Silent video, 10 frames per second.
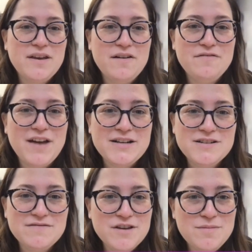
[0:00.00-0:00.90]

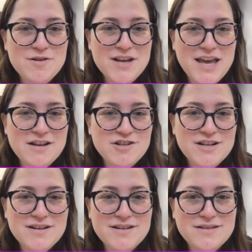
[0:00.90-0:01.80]
Effective
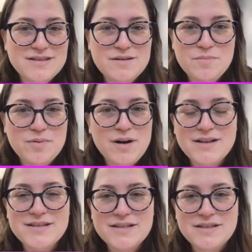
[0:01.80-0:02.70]
communication is the
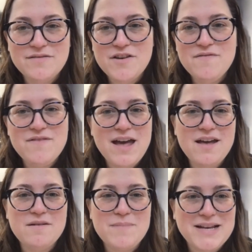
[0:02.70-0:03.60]
process of conveying
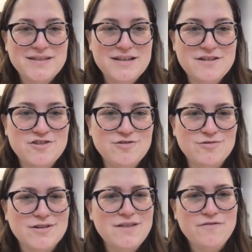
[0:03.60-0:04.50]
a message
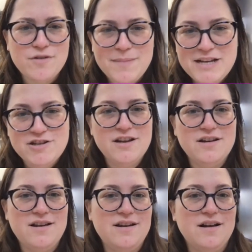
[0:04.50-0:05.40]
or
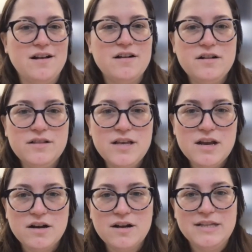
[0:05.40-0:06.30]
information in a
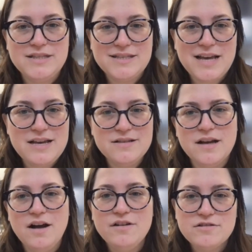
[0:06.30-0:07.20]
clear, concise,
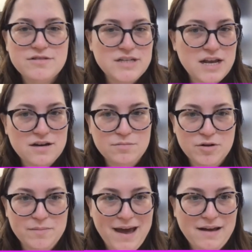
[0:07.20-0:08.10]
understandable
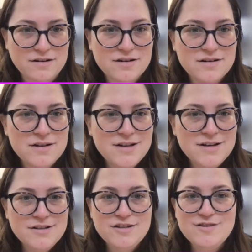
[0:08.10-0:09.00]
manner
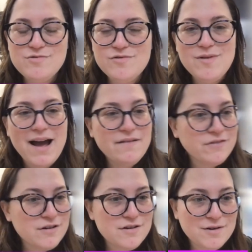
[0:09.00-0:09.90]
to
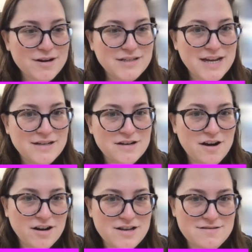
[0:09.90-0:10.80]
whoever your intended
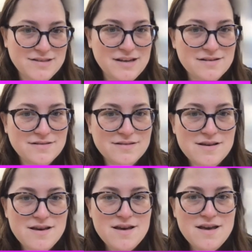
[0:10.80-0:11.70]
audience is.
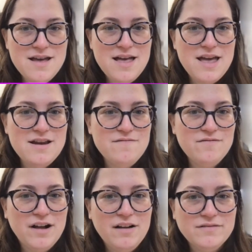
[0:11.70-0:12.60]
It
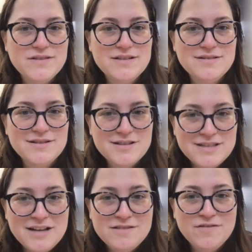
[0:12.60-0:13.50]
involves
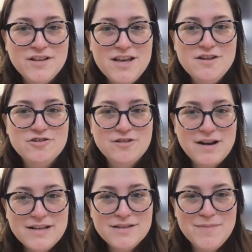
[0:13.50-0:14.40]
successfully
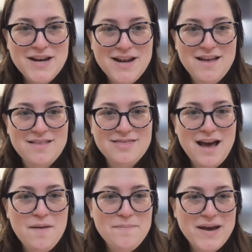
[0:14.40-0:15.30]
transmitting
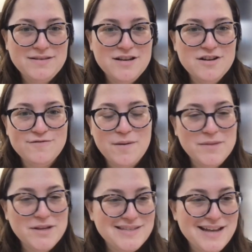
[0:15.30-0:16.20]
that message from
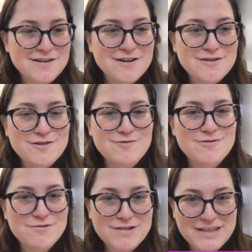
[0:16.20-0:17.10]
the sender to
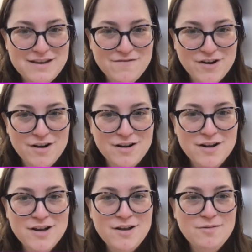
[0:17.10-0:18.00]
the receiver,
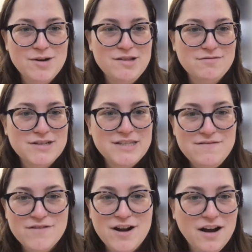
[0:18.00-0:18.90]
where the
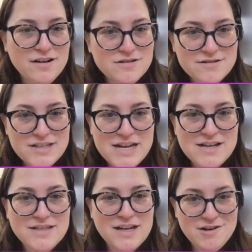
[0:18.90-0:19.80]
receiver
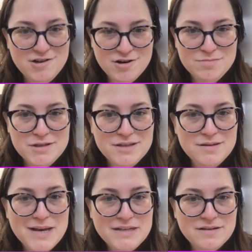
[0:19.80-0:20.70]
understands and interprets the
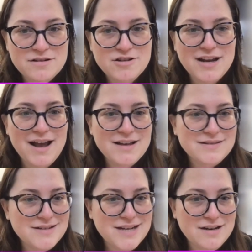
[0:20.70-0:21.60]
message as
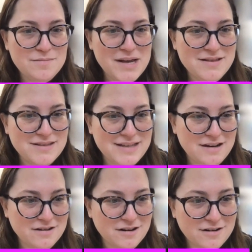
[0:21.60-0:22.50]
intended by the
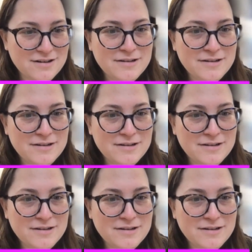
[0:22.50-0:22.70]
sender.